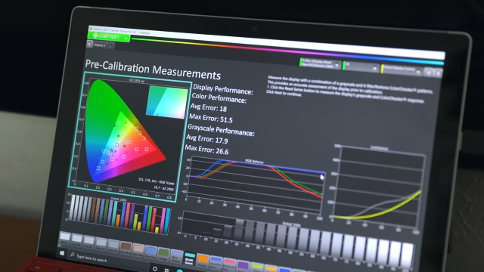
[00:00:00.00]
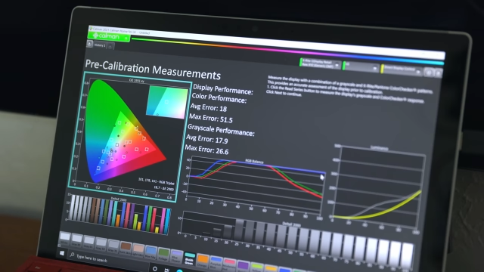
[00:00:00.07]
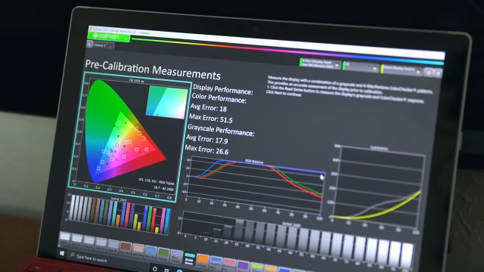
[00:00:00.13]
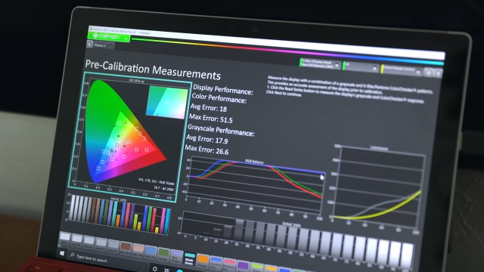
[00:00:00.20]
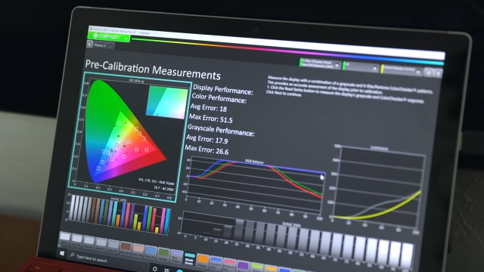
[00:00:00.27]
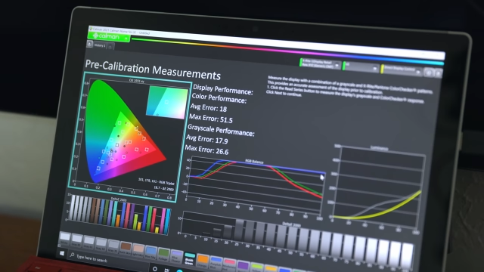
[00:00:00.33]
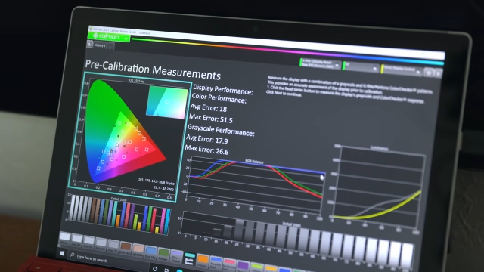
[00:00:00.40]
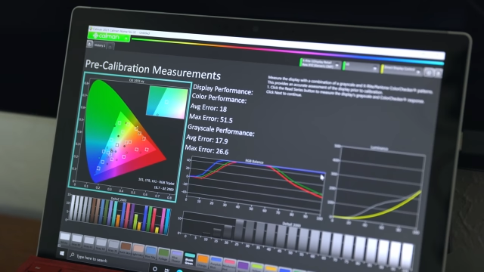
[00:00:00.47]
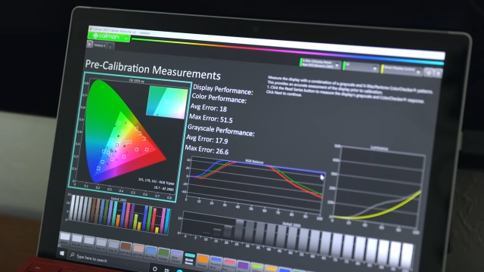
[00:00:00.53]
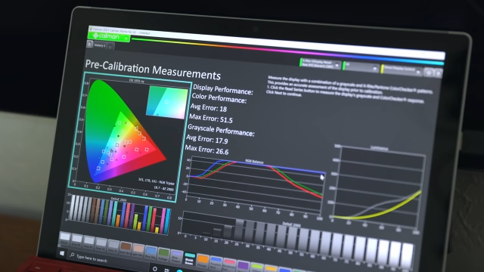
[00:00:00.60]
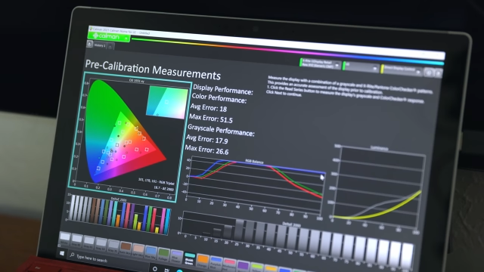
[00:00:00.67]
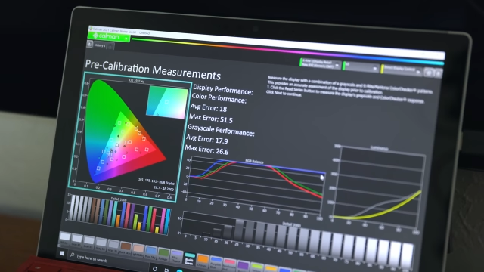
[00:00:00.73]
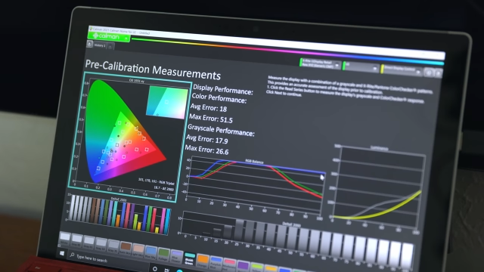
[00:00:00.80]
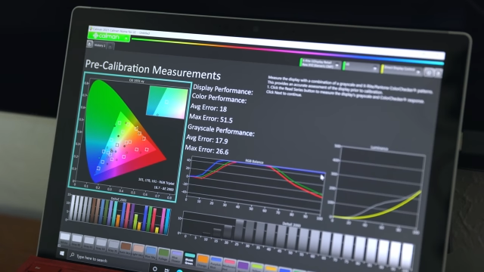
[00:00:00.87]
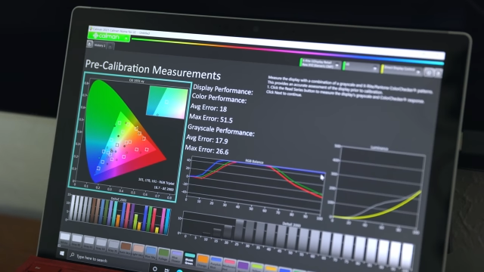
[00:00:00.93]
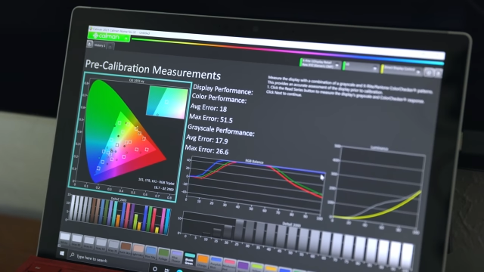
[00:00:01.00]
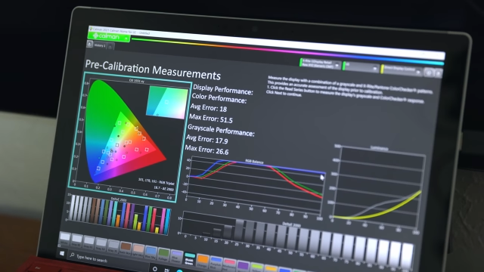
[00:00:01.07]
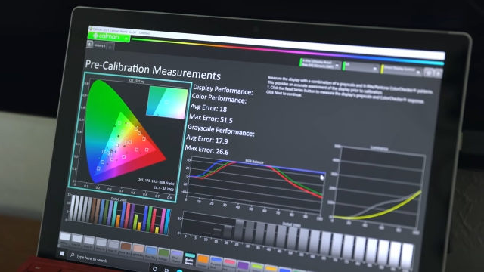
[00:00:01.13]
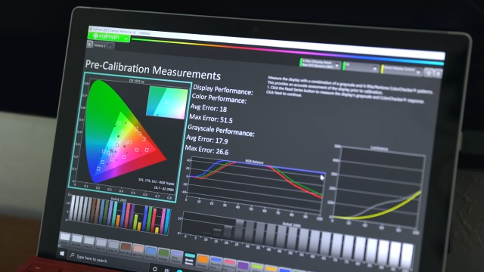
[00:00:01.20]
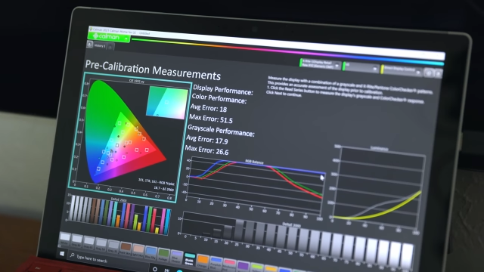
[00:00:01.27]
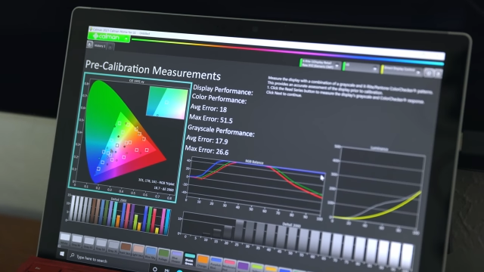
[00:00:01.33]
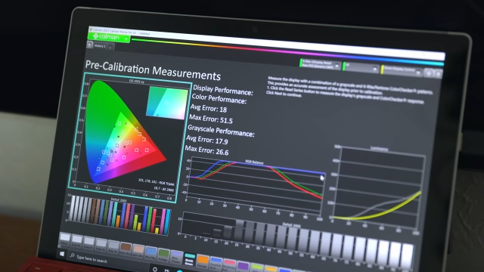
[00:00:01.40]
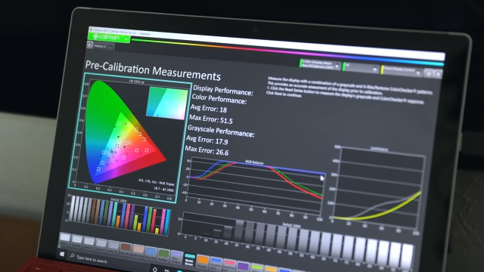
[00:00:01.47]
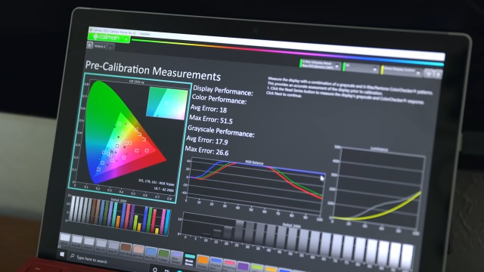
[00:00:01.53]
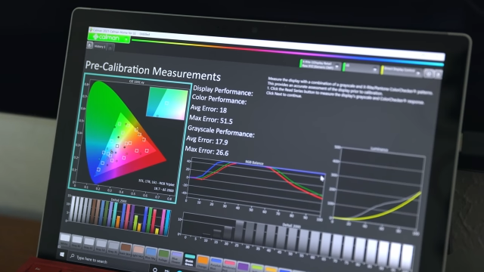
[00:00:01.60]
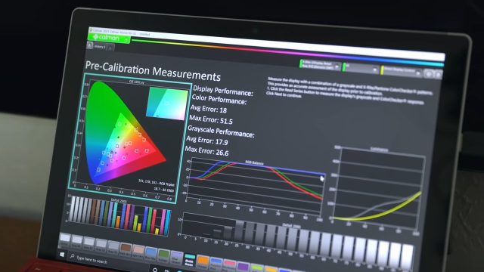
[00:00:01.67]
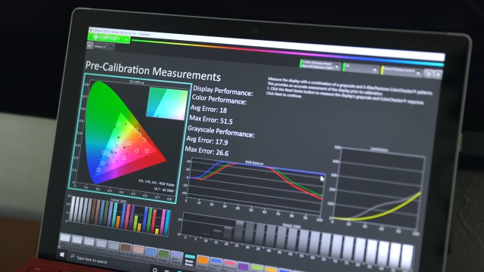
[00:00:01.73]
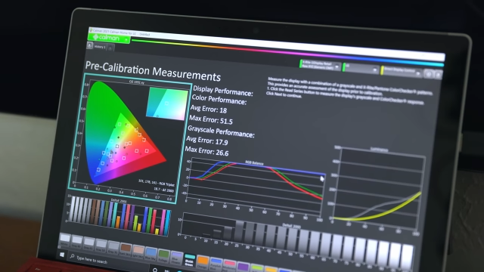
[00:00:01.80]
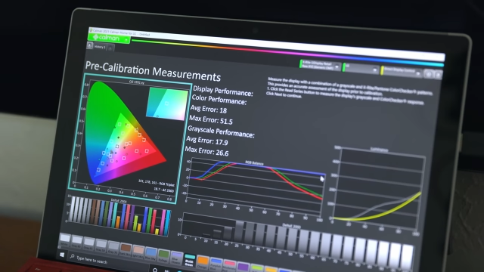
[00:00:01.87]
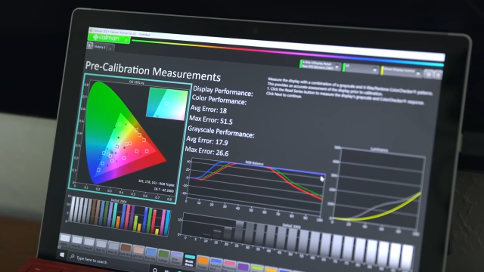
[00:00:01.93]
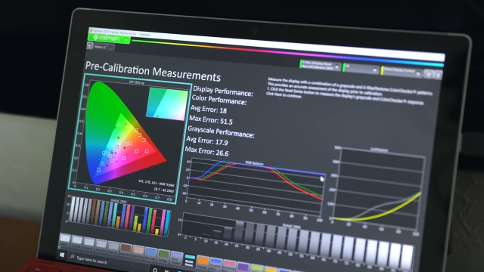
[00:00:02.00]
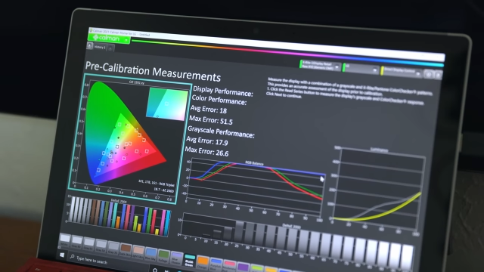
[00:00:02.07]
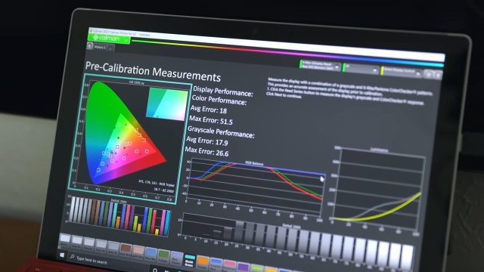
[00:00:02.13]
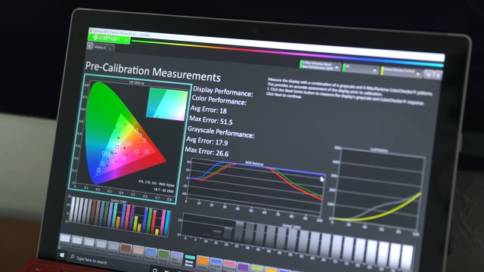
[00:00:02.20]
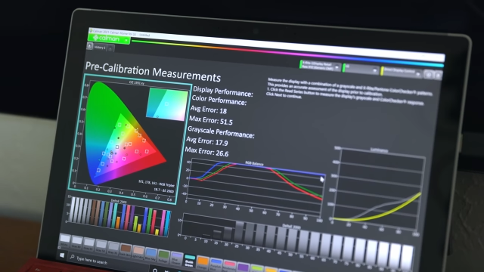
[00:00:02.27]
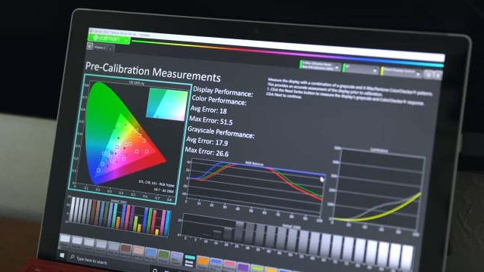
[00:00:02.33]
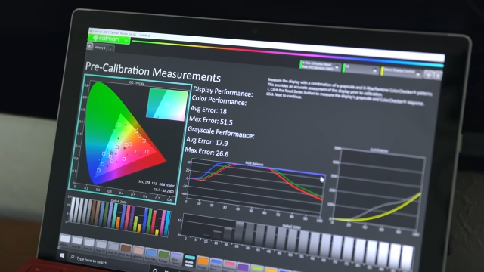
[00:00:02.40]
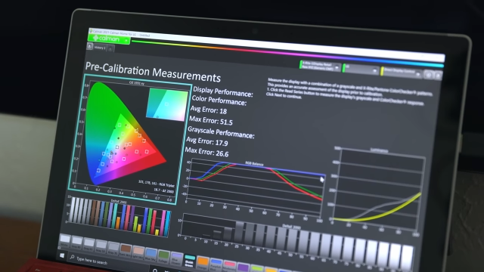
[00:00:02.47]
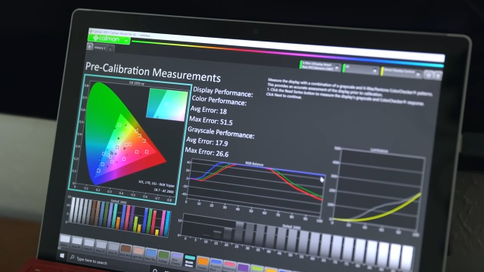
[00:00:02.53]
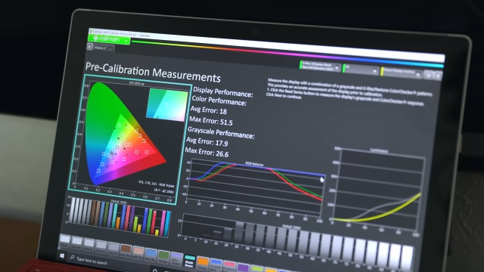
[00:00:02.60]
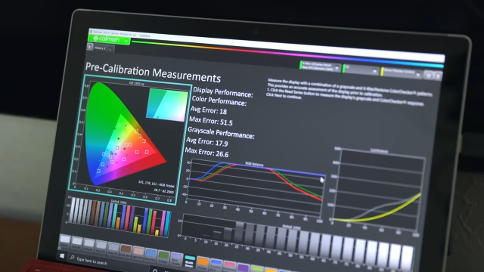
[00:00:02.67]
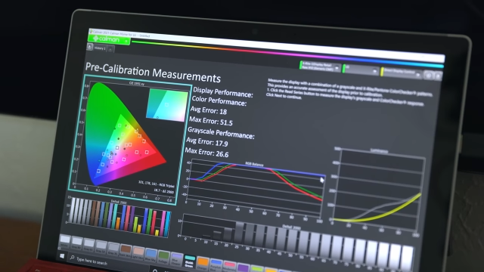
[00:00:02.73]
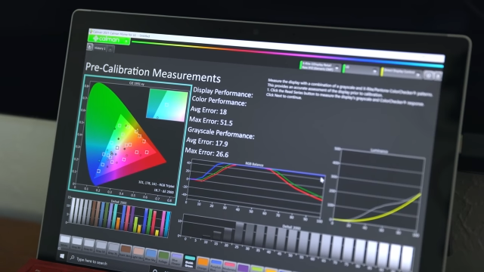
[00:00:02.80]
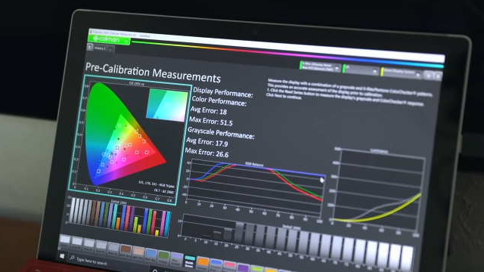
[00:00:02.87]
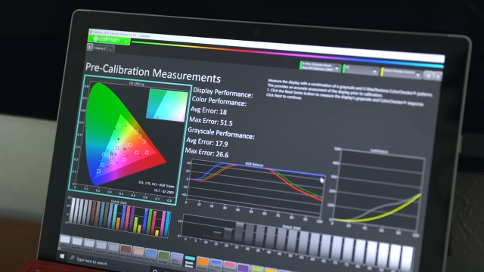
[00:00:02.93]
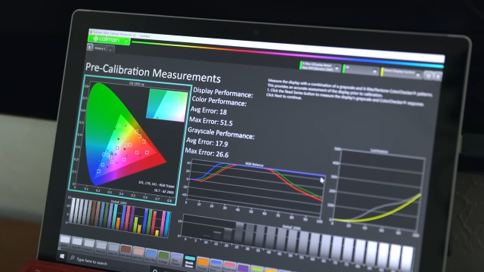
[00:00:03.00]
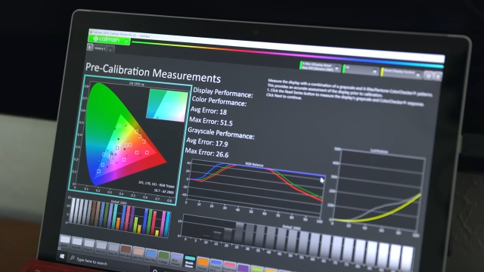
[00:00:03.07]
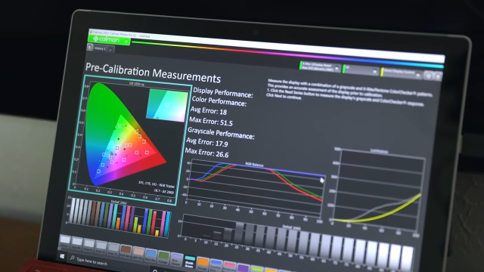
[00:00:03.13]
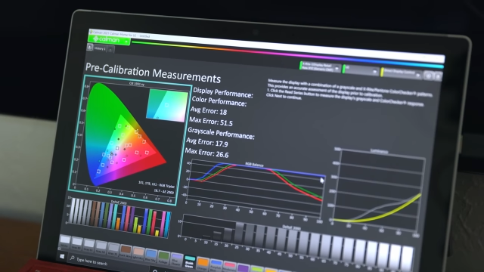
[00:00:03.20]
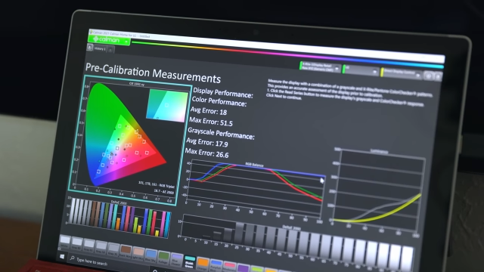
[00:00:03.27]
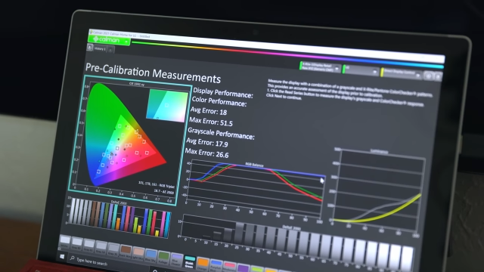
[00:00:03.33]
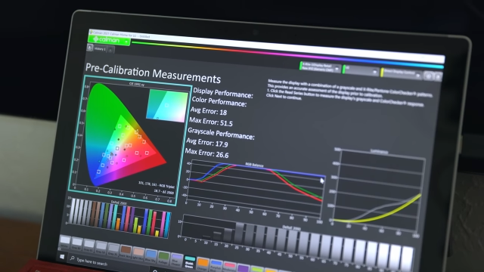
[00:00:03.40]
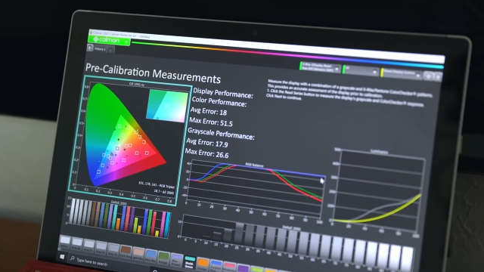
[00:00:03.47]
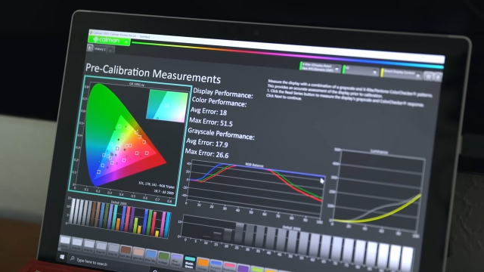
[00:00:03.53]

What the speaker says: [unreadable: no face in view]